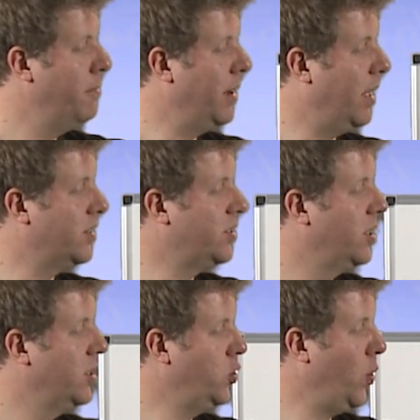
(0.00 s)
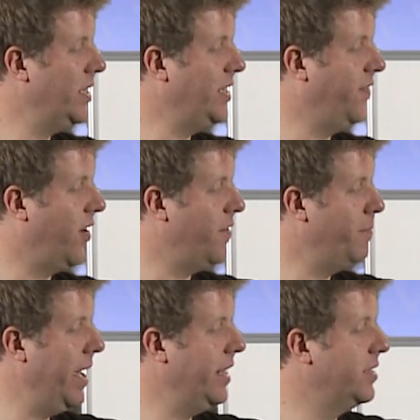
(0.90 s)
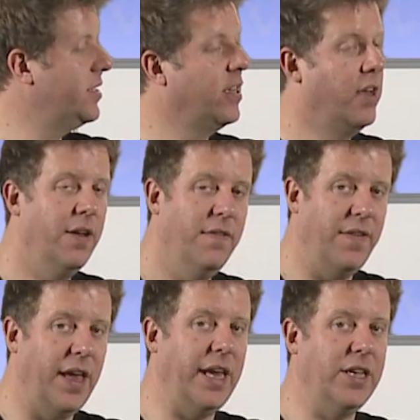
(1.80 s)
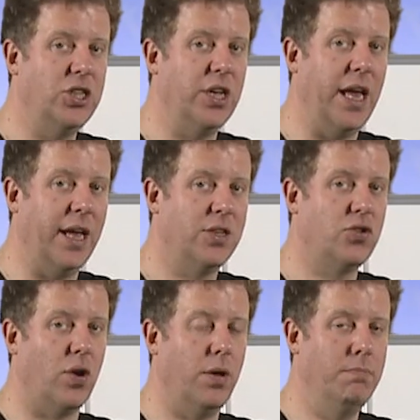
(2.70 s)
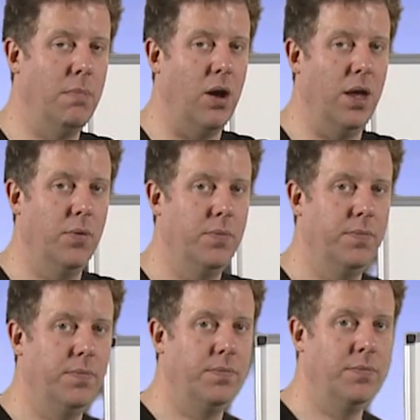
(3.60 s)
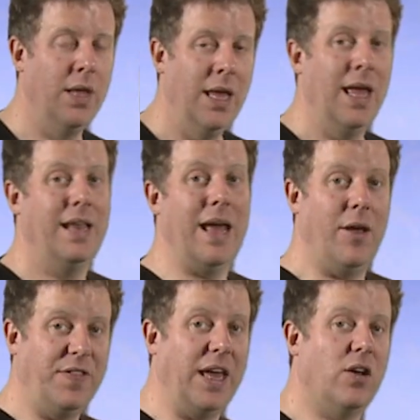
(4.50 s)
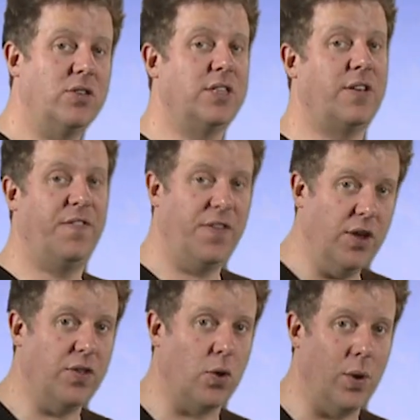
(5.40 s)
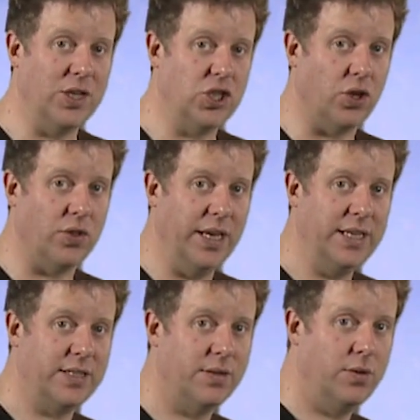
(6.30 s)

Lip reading: plus 25 pence for each extra mile. Now, if they asked us a further question on this,